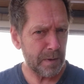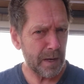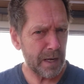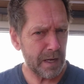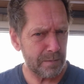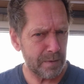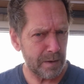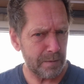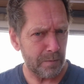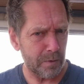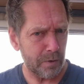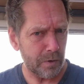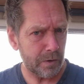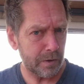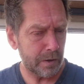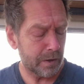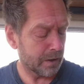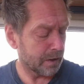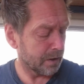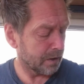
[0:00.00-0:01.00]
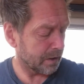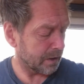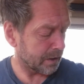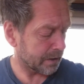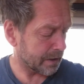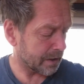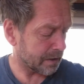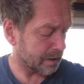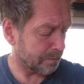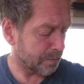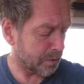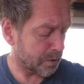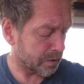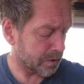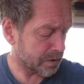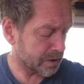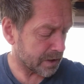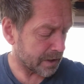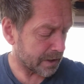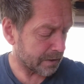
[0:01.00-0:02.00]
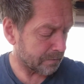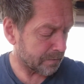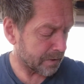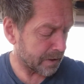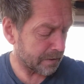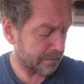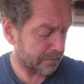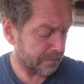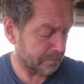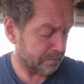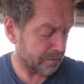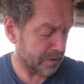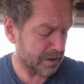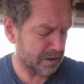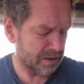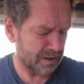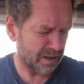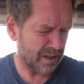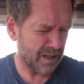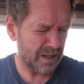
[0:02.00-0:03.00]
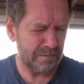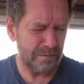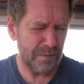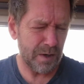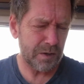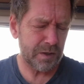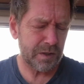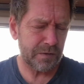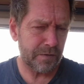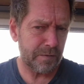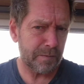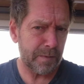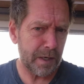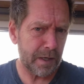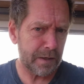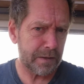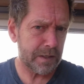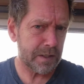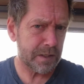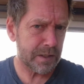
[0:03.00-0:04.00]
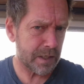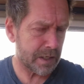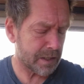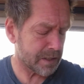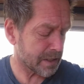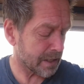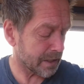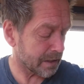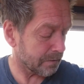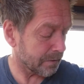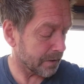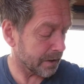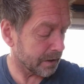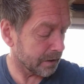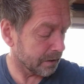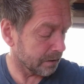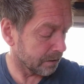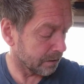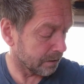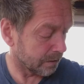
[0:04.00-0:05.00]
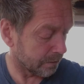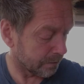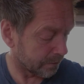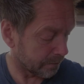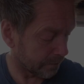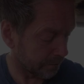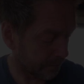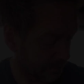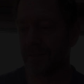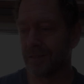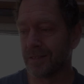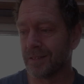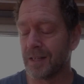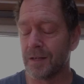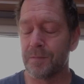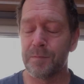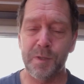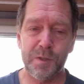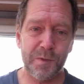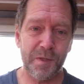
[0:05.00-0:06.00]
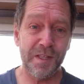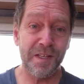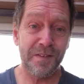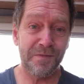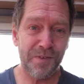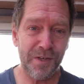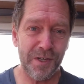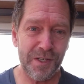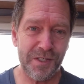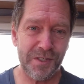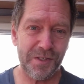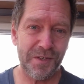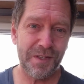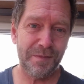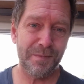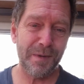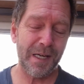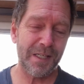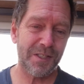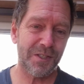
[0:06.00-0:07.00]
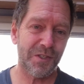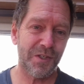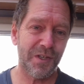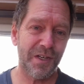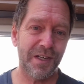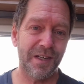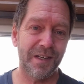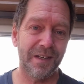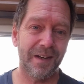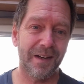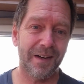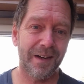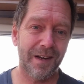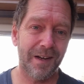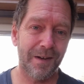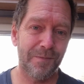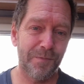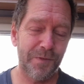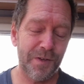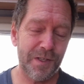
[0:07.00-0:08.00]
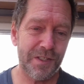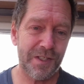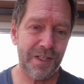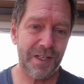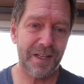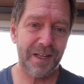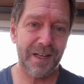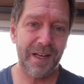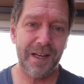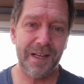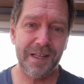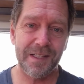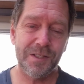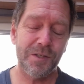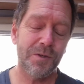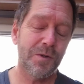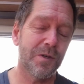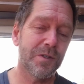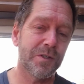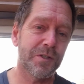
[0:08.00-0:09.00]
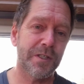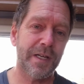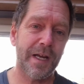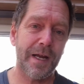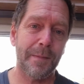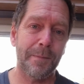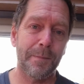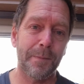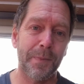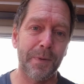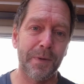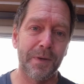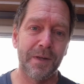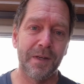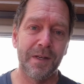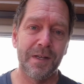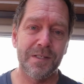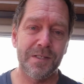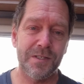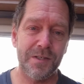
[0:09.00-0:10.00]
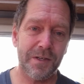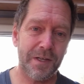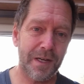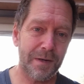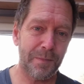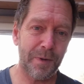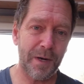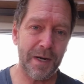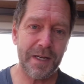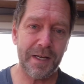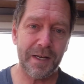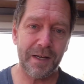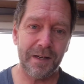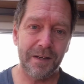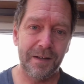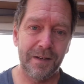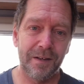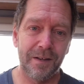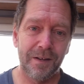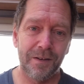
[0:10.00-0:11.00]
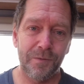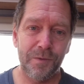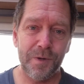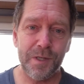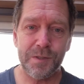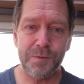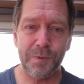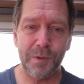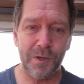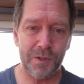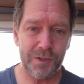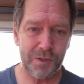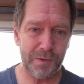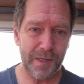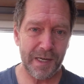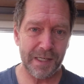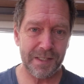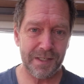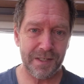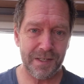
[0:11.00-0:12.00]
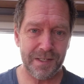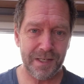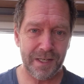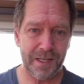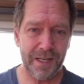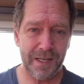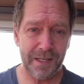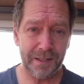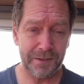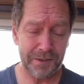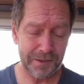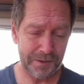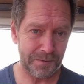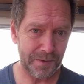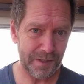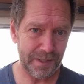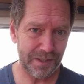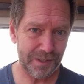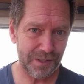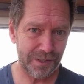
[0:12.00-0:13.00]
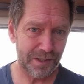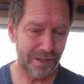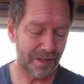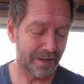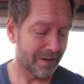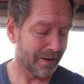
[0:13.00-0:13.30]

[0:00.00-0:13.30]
pay a bit more and get the pure sine wave, which I think most of them are these days anyway. Between the inverter and the battery I am fitting a 200 amp circuit breaker, which will also act as a kill switch.